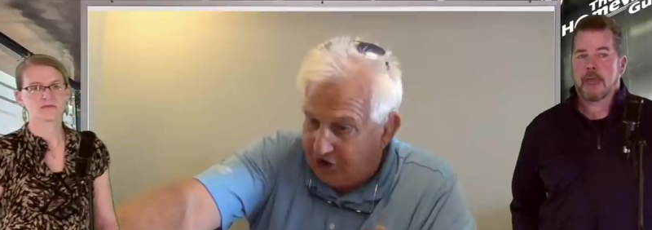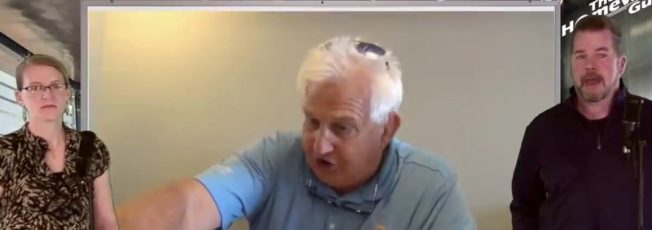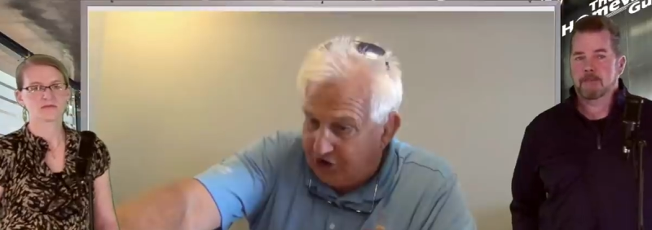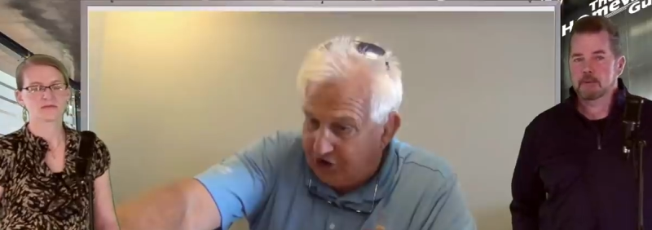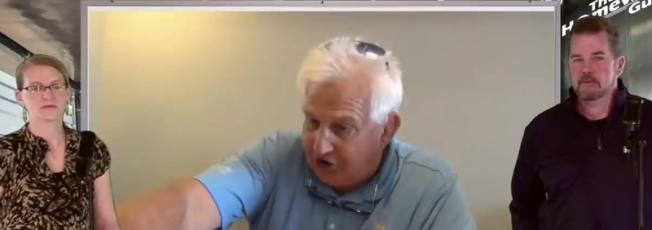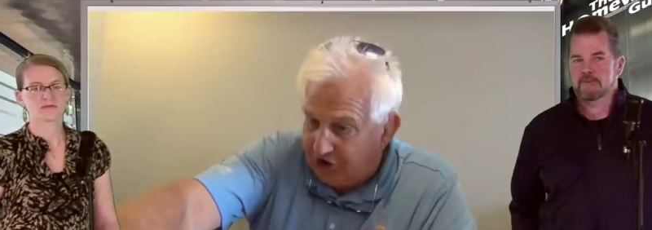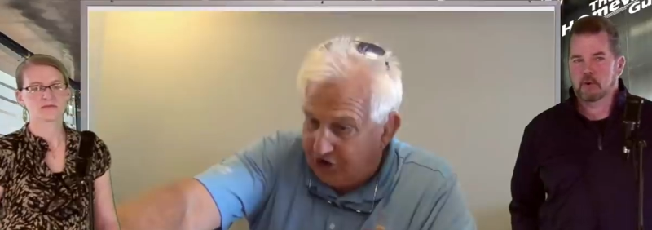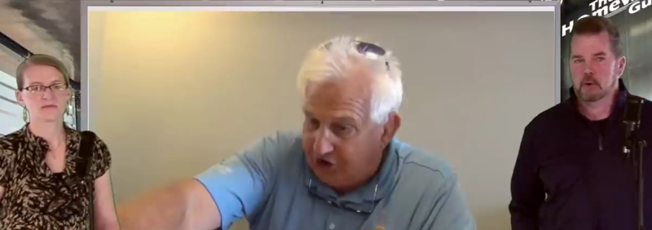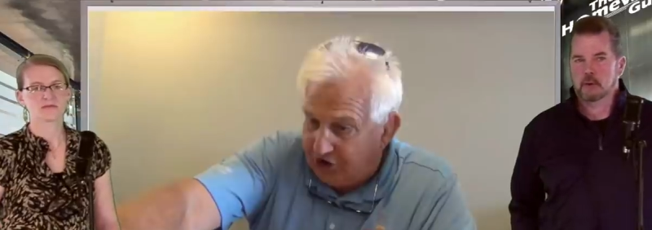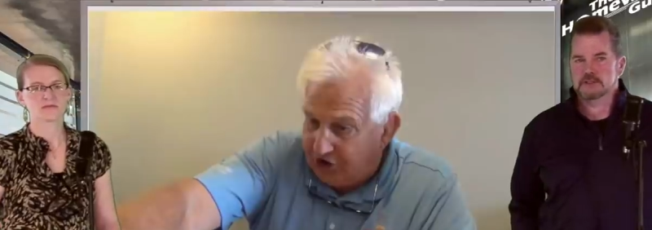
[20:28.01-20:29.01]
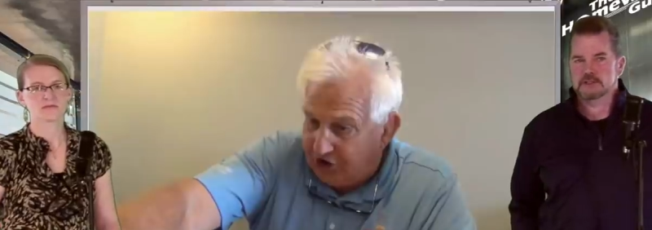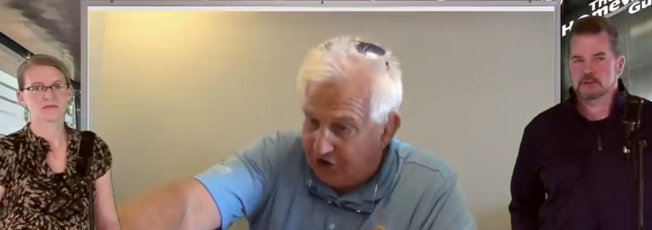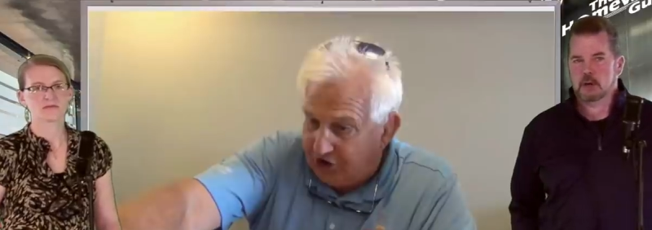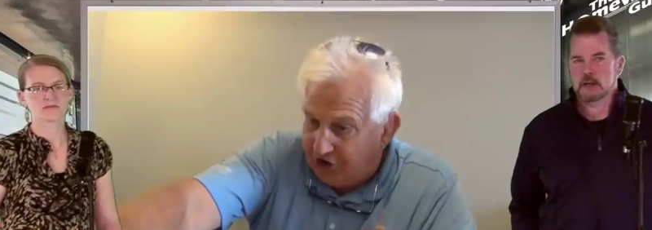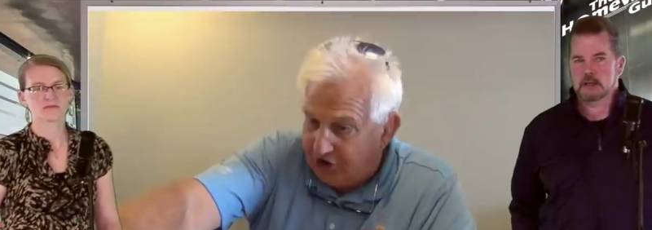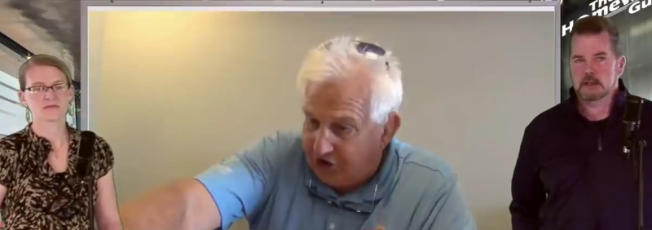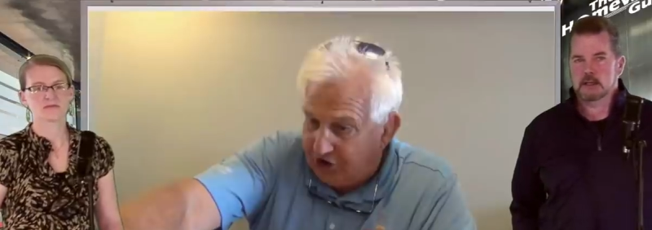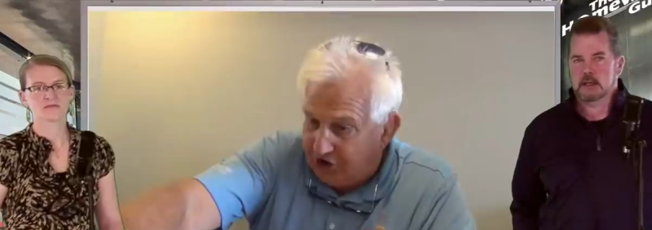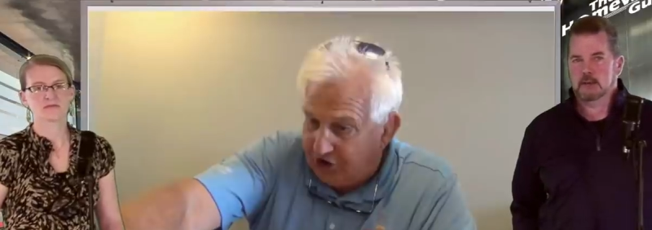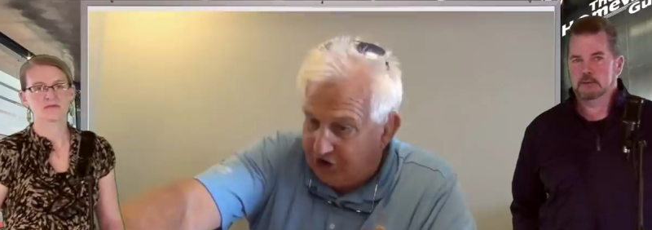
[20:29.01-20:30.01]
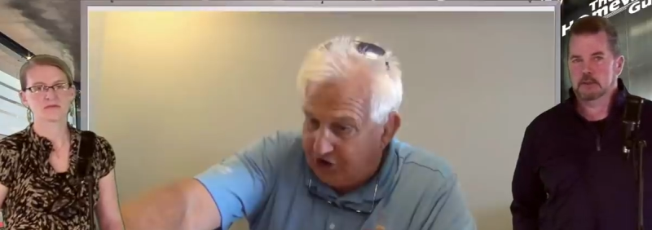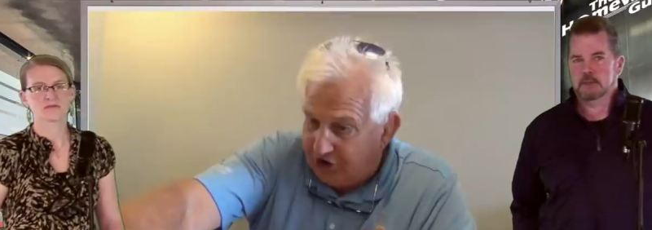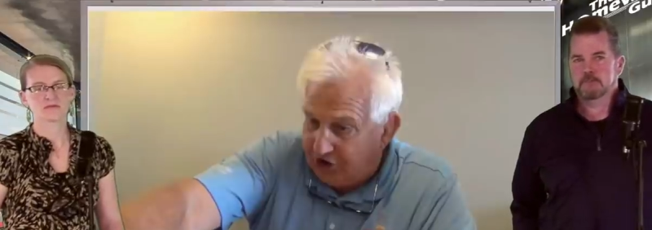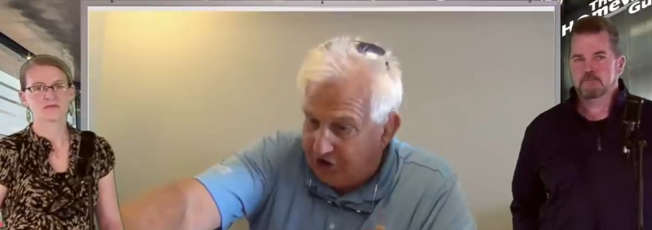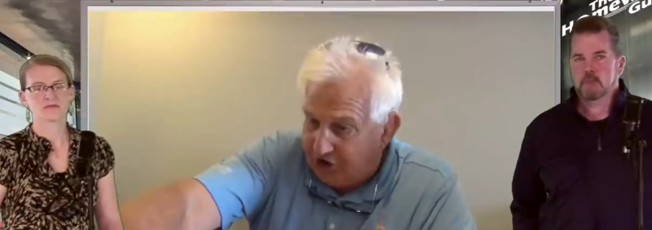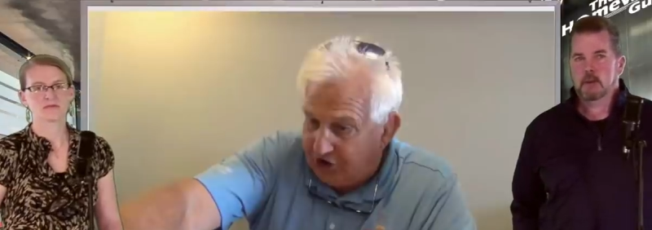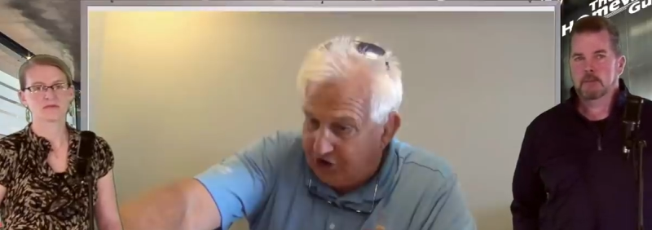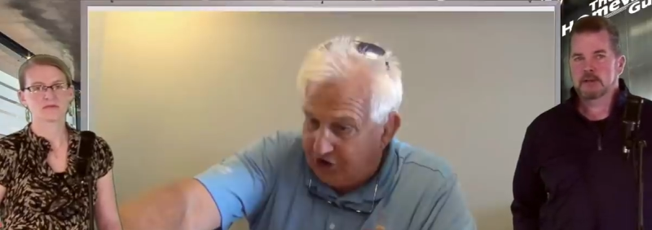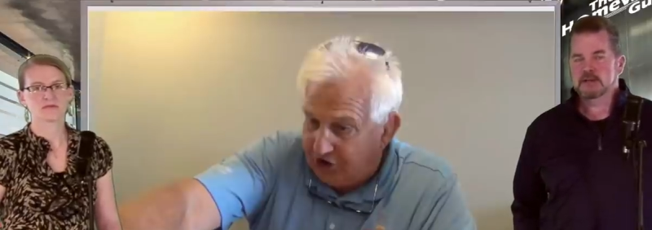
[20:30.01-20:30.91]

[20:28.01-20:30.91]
Speaker 1: happened before was his training leading up to it. But he